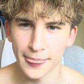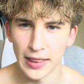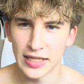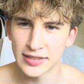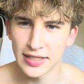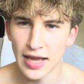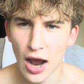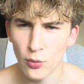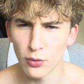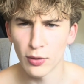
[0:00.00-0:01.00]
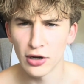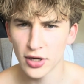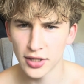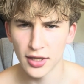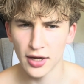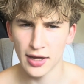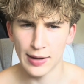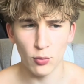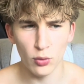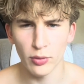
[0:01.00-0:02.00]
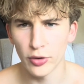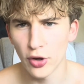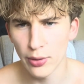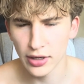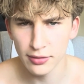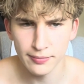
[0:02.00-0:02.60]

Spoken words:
let's see how we were looking there and what we were doing.